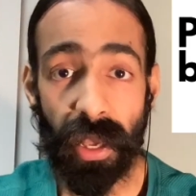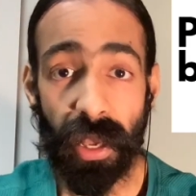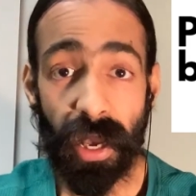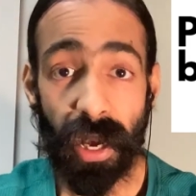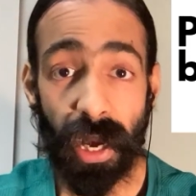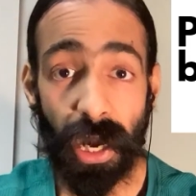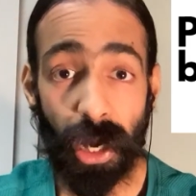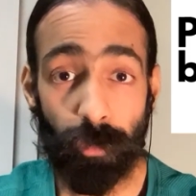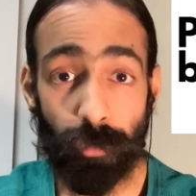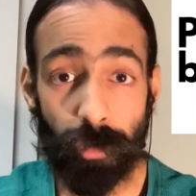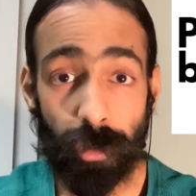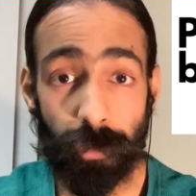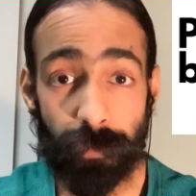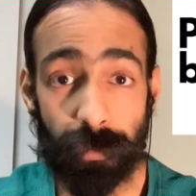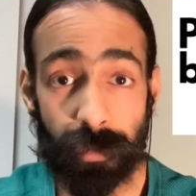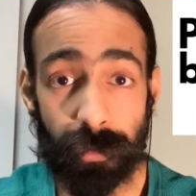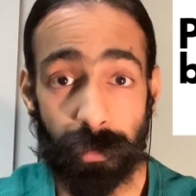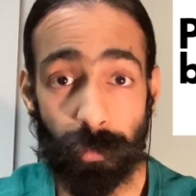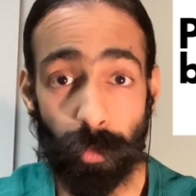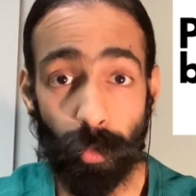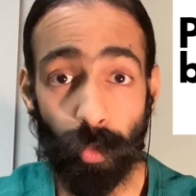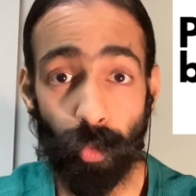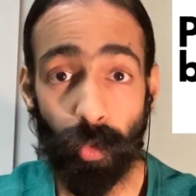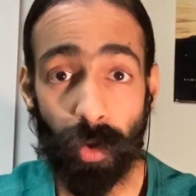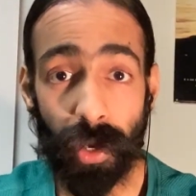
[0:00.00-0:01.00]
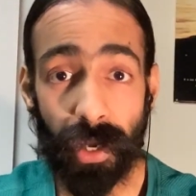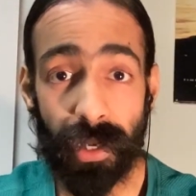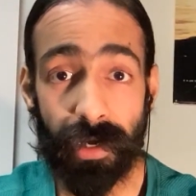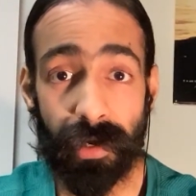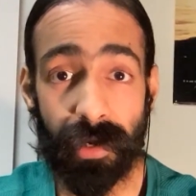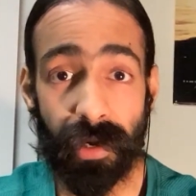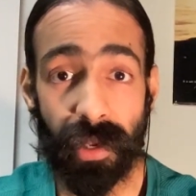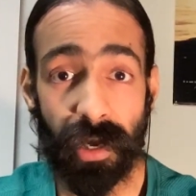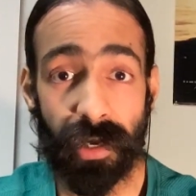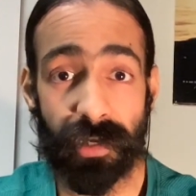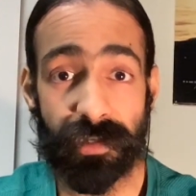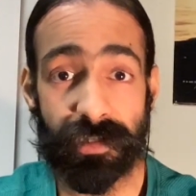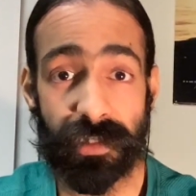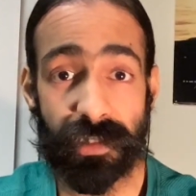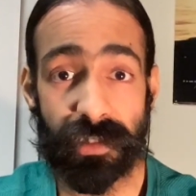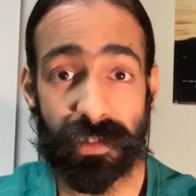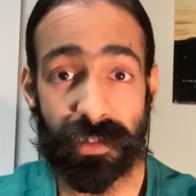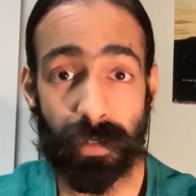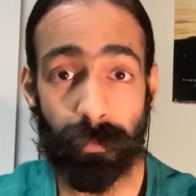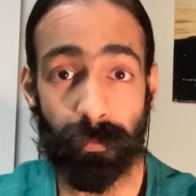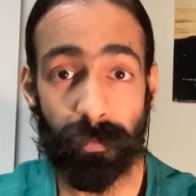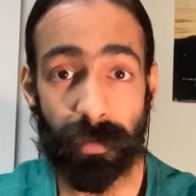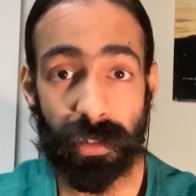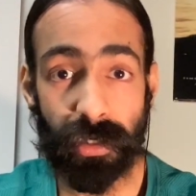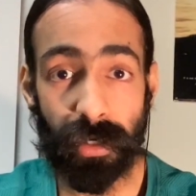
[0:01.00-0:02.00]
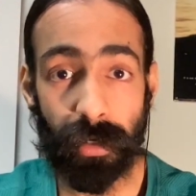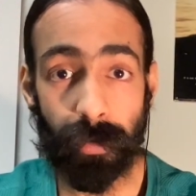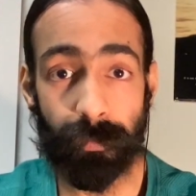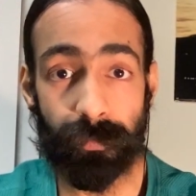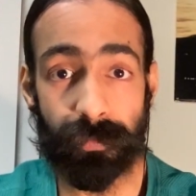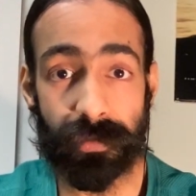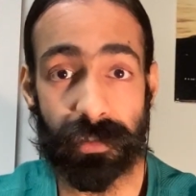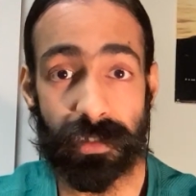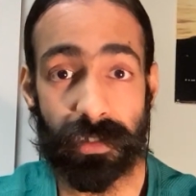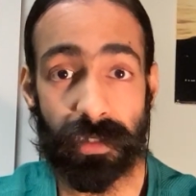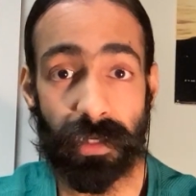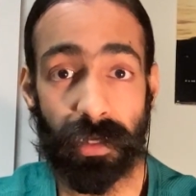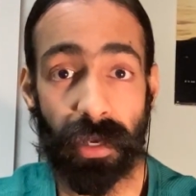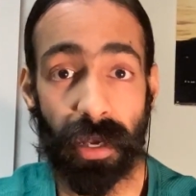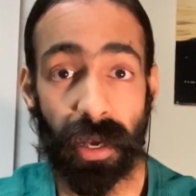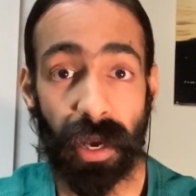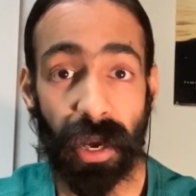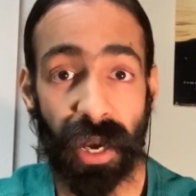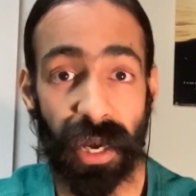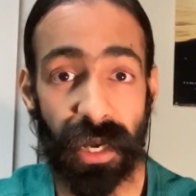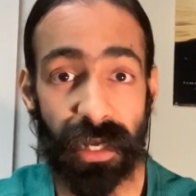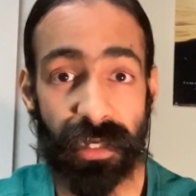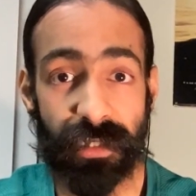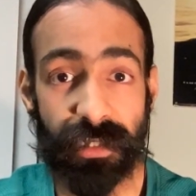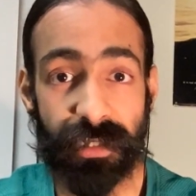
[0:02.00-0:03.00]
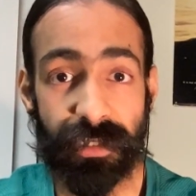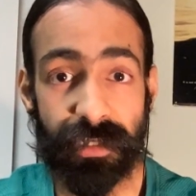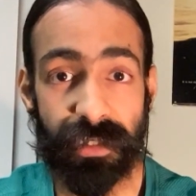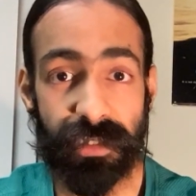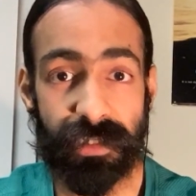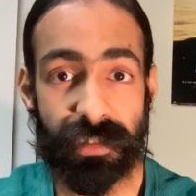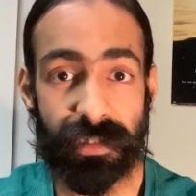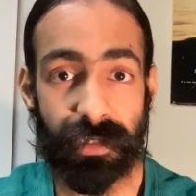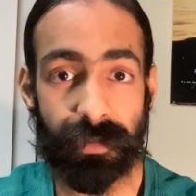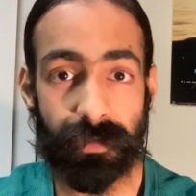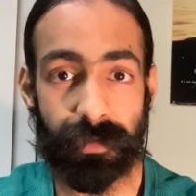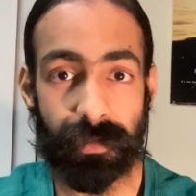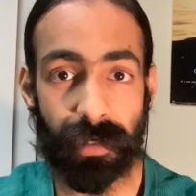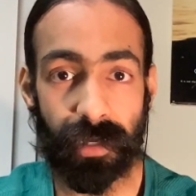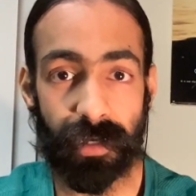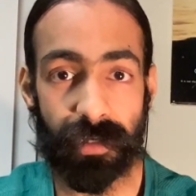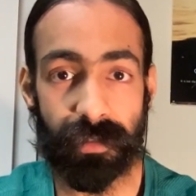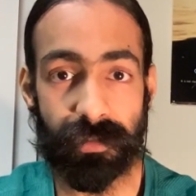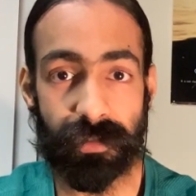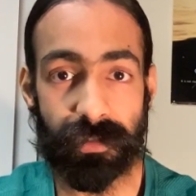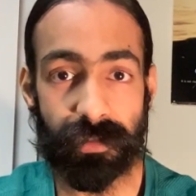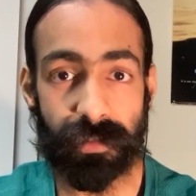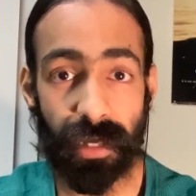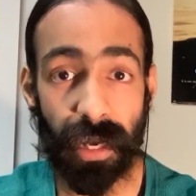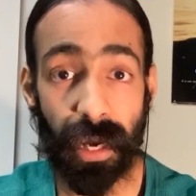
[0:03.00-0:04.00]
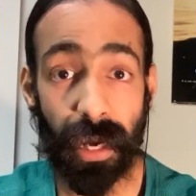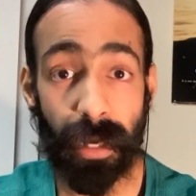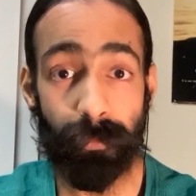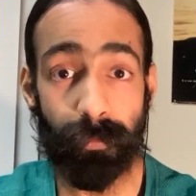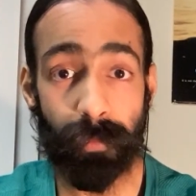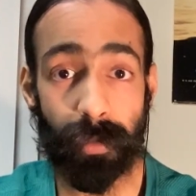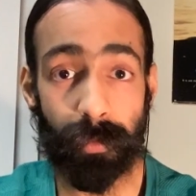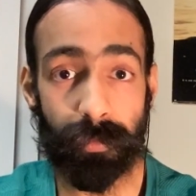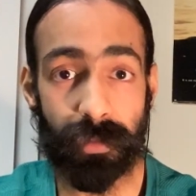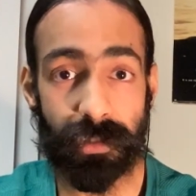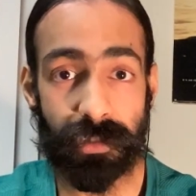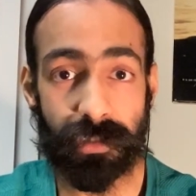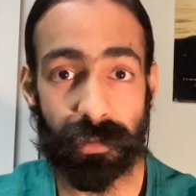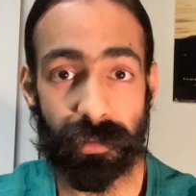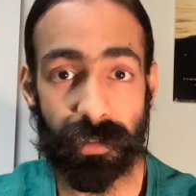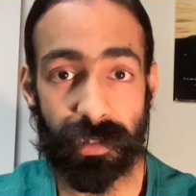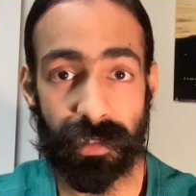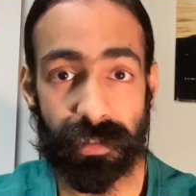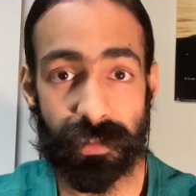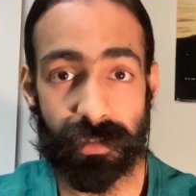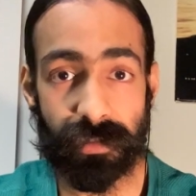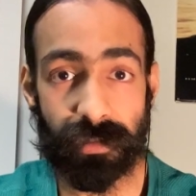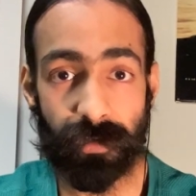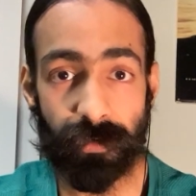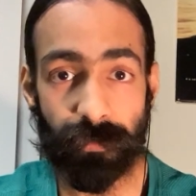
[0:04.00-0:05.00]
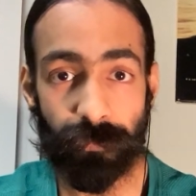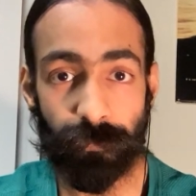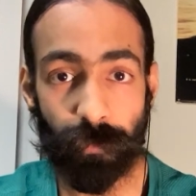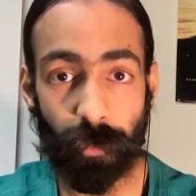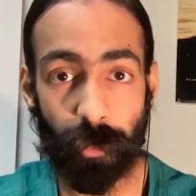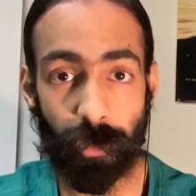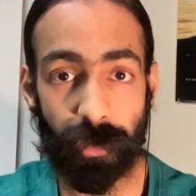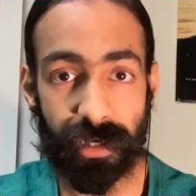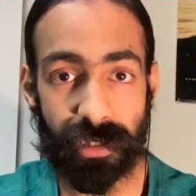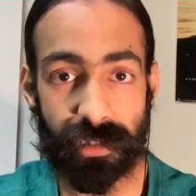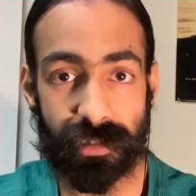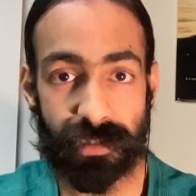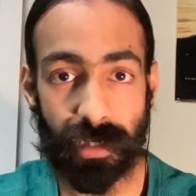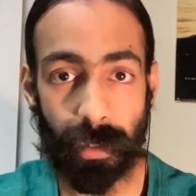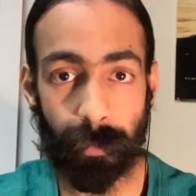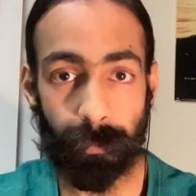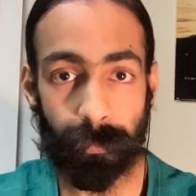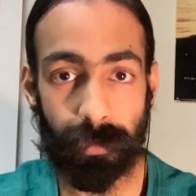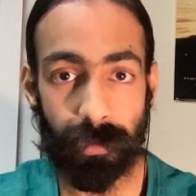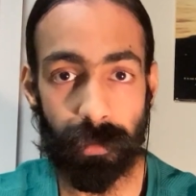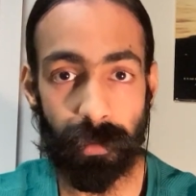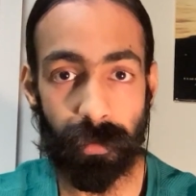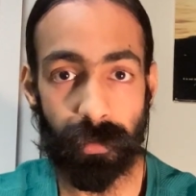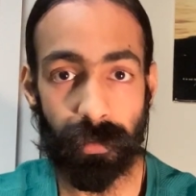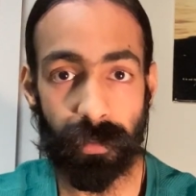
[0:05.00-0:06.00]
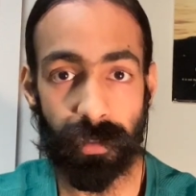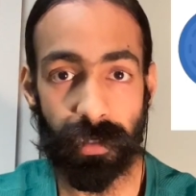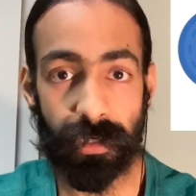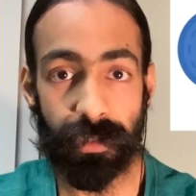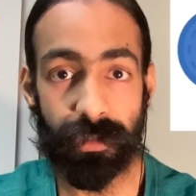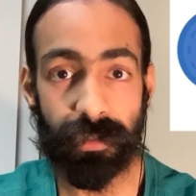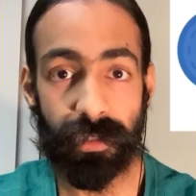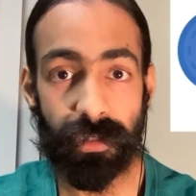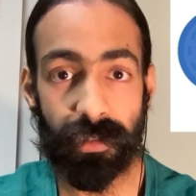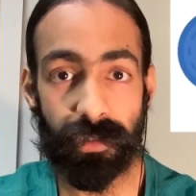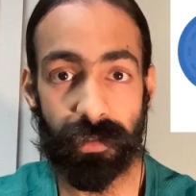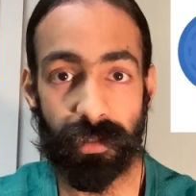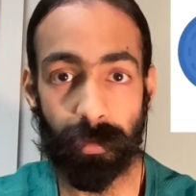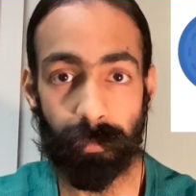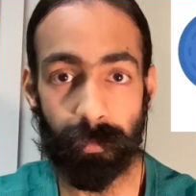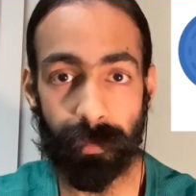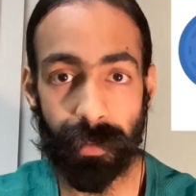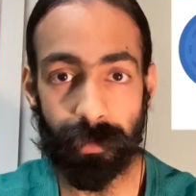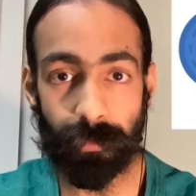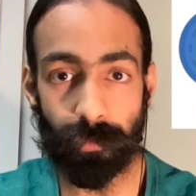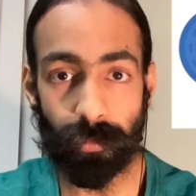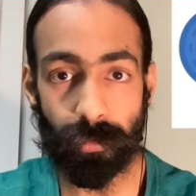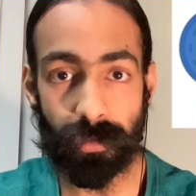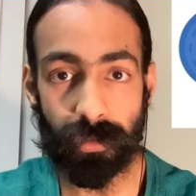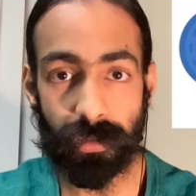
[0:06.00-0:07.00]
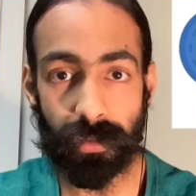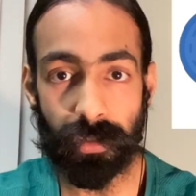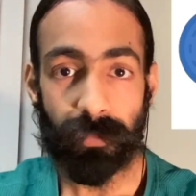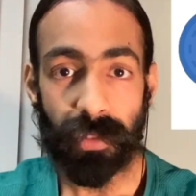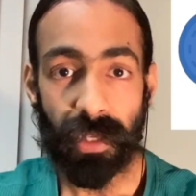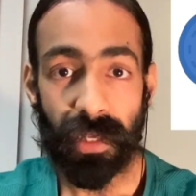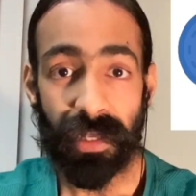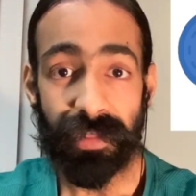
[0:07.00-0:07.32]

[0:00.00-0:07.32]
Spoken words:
However, when a system becomes highly decentralized and permissionless, for example, Ethereum network,